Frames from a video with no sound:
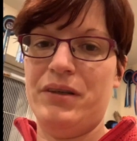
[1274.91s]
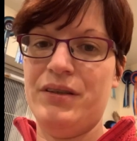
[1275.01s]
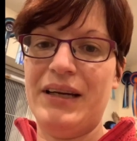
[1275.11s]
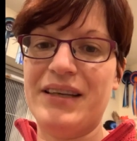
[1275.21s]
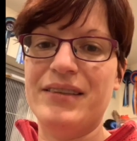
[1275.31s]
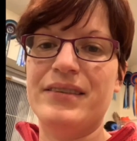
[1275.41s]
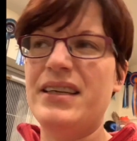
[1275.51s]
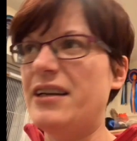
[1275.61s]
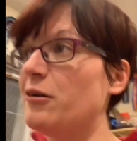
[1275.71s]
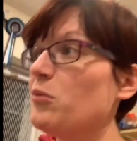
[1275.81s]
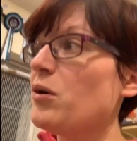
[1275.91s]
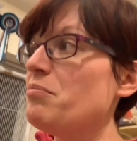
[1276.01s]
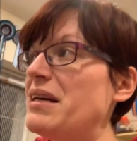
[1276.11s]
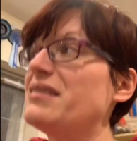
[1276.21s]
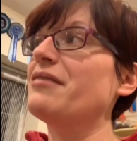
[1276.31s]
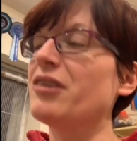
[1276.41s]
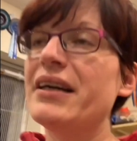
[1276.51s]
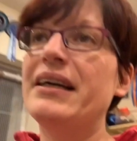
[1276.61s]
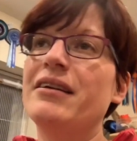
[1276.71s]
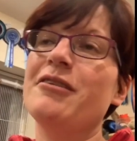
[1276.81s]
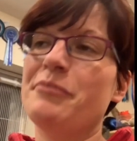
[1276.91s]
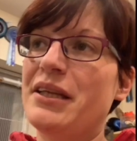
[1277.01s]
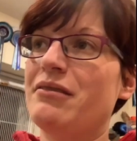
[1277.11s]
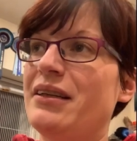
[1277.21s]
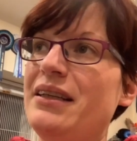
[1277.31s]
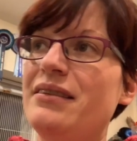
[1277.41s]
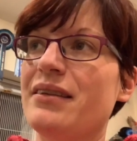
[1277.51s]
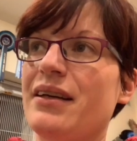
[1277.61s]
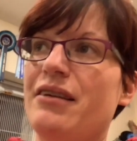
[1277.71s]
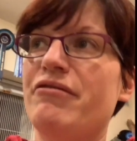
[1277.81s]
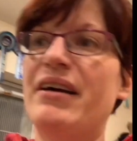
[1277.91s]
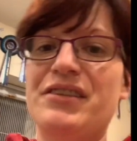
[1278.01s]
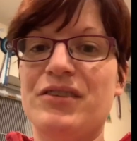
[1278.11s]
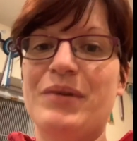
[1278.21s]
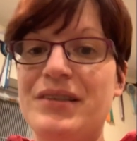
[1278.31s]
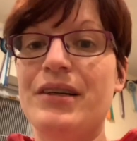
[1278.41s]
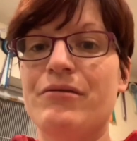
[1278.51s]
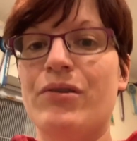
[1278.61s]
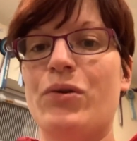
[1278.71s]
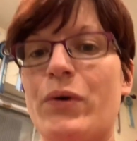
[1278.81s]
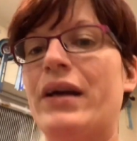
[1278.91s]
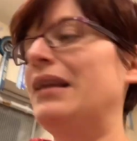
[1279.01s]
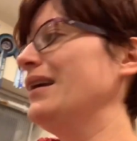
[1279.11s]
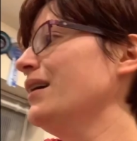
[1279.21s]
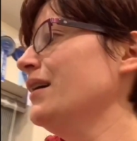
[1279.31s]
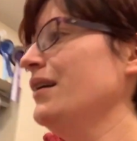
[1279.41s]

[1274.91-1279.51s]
and I can see what meds I've got in and whether I need to kind of find something different quickly